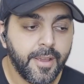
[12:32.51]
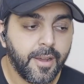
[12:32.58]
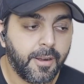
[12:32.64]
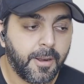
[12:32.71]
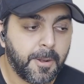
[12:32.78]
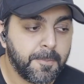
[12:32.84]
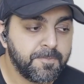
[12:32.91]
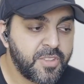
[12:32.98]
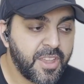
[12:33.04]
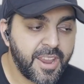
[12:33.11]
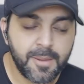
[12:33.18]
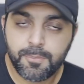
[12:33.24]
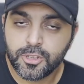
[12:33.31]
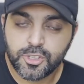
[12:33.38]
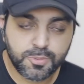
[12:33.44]
The
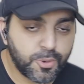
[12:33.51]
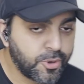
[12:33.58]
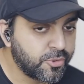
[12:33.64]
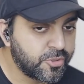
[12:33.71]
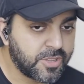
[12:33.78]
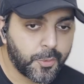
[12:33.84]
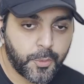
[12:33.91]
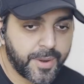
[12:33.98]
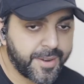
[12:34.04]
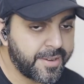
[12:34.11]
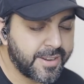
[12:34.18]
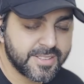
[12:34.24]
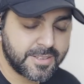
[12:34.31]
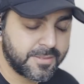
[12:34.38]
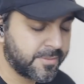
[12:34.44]
AirPods Pro 2 sound quality
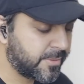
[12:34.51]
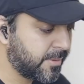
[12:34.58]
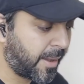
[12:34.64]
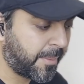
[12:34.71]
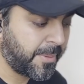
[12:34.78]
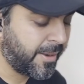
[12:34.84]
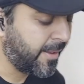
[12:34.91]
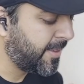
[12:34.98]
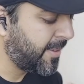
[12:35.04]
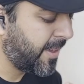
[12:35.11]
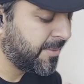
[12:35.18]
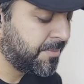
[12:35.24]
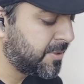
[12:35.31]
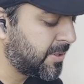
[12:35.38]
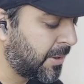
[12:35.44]
doesn't. I mean,
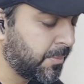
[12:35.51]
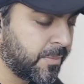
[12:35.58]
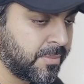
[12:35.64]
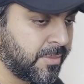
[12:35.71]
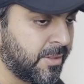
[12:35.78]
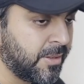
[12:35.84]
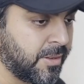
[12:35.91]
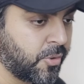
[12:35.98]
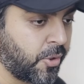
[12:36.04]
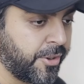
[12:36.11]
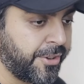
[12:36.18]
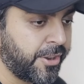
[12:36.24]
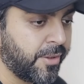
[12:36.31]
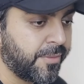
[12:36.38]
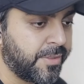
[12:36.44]
the
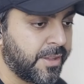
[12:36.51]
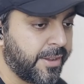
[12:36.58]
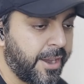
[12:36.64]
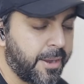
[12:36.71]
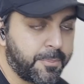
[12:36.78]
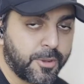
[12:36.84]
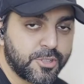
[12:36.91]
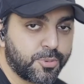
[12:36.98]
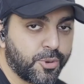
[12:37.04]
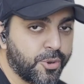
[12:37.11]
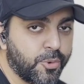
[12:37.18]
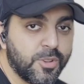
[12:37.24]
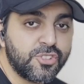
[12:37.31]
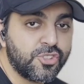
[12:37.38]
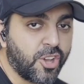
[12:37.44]
quality of the AirPods Pro
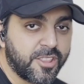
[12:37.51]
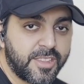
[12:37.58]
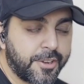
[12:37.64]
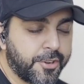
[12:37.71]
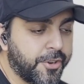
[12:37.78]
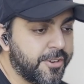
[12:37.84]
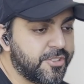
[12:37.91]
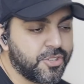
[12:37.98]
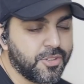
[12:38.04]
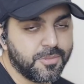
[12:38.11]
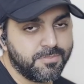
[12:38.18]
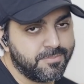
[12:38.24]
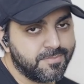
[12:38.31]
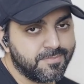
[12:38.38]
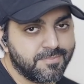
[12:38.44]
2 is not that good. So
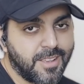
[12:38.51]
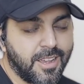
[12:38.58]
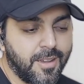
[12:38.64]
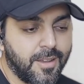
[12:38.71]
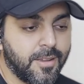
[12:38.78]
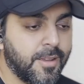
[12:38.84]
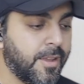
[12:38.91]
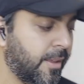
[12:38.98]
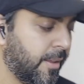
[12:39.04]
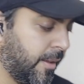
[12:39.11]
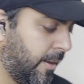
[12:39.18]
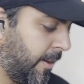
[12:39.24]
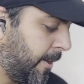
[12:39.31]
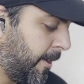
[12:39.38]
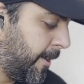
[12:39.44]

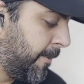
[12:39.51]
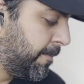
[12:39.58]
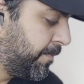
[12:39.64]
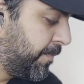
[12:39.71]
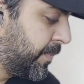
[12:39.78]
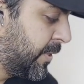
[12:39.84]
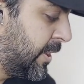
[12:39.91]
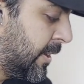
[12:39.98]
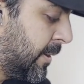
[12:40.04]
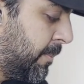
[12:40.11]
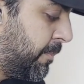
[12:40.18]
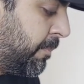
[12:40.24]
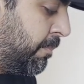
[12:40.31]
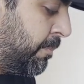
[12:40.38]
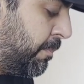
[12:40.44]

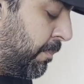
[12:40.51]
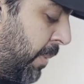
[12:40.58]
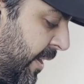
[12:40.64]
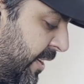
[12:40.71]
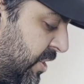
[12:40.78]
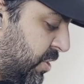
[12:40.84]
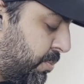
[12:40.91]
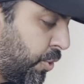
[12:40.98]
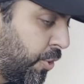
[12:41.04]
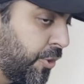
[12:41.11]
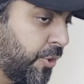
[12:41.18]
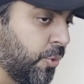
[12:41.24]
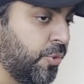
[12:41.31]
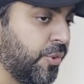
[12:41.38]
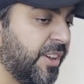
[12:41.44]
the Buds Pro
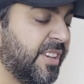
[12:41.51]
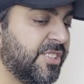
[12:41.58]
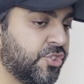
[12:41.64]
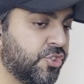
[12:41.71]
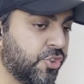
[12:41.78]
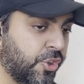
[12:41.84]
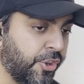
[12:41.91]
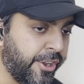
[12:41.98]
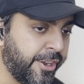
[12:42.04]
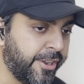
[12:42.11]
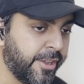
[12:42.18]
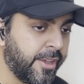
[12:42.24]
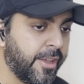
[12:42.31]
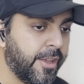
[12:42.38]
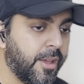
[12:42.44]
2 is
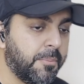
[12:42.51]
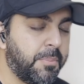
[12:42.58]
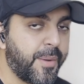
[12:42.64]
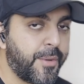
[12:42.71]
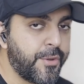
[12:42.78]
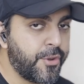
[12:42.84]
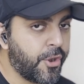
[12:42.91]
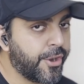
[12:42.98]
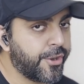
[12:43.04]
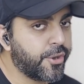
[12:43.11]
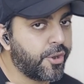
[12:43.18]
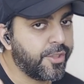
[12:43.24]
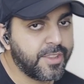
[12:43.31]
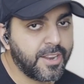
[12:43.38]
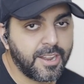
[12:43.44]
good, but not
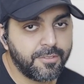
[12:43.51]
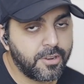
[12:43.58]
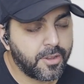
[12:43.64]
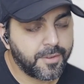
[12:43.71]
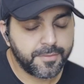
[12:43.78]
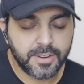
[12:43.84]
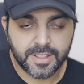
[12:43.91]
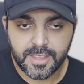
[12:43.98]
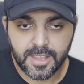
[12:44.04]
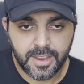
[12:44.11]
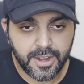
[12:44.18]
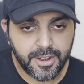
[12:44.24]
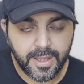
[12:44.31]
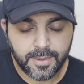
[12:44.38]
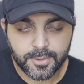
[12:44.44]
on the level of Nothing
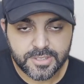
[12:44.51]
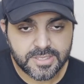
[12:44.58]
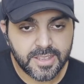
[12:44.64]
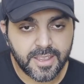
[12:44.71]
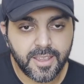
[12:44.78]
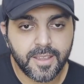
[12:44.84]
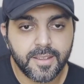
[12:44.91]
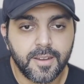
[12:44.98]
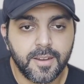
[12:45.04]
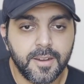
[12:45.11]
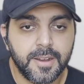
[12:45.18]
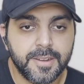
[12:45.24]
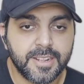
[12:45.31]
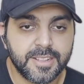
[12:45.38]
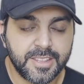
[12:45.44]
Air. I would say
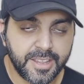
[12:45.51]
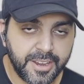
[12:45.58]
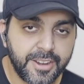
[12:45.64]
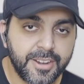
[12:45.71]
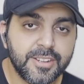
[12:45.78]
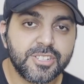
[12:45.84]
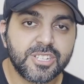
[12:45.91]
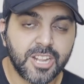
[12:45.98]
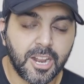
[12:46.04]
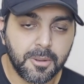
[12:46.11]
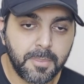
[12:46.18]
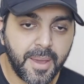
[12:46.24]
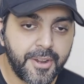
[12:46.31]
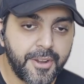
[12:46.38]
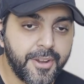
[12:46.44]
Nothing Air is still
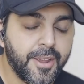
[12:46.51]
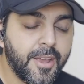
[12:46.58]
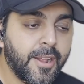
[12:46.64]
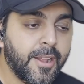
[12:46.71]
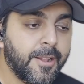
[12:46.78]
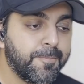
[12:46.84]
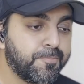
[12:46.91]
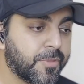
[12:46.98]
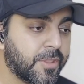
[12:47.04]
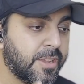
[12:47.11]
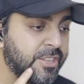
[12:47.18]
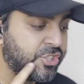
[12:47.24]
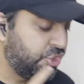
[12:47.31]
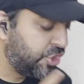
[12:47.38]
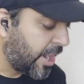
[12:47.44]
better.
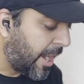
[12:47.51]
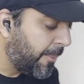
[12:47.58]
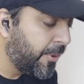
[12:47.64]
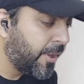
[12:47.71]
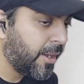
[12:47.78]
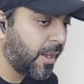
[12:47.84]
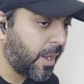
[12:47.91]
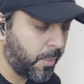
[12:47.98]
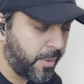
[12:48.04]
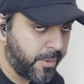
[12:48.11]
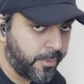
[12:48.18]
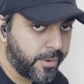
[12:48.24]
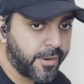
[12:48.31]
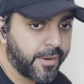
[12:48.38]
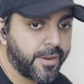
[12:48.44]
Jabra,
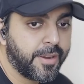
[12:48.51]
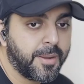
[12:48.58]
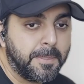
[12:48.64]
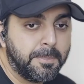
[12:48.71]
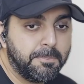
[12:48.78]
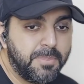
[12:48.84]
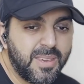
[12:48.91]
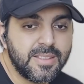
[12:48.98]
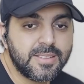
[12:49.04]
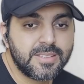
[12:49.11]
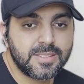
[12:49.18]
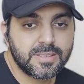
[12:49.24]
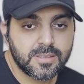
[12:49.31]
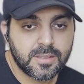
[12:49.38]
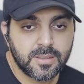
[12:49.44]
however,
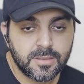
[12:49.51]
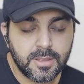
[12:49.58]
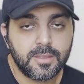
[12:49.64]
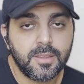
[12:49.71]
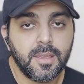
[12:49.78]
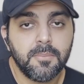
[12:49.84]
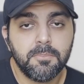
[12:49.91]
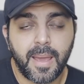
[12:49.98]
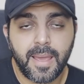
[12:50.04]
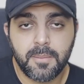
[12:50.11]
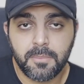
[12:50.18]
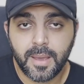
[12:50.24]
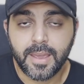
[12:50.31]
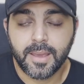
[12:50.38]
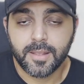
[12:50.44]
beats Nothing by a
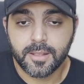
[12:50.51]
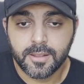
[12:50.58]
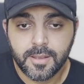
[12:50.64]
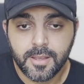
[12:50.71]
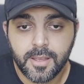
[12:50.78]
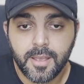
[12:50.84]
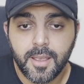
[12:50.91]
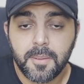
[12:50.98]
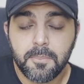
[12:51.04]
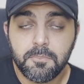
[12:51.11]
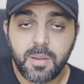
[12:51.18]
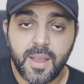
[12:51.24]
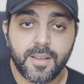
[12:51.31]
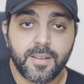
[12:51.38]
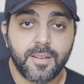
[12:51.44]
mile,
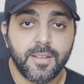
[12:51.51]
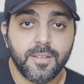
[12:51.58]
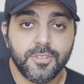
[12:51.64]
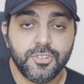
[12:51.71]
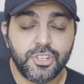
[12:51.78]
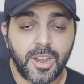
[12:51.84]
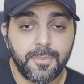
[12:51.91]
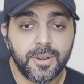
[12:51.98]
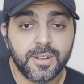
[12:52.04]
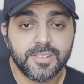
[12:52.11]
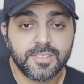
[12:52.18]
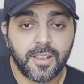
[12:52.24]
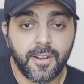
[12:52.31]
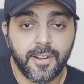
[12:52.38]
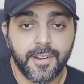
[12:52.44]
but
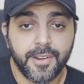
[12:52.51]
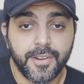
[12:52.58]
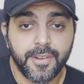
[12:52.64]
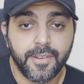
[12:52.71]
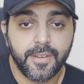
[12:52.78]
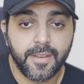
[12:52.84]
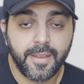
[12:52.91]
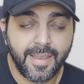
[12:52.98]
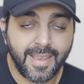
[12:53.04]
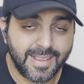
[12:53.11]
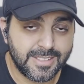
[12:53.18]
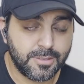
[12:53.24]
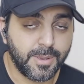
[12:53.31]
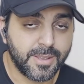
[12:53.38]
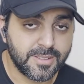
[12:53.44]
Jabras are
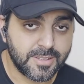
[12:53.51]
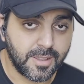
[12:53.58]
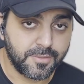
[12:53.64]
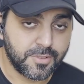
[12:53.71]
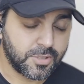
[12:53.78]
expensive.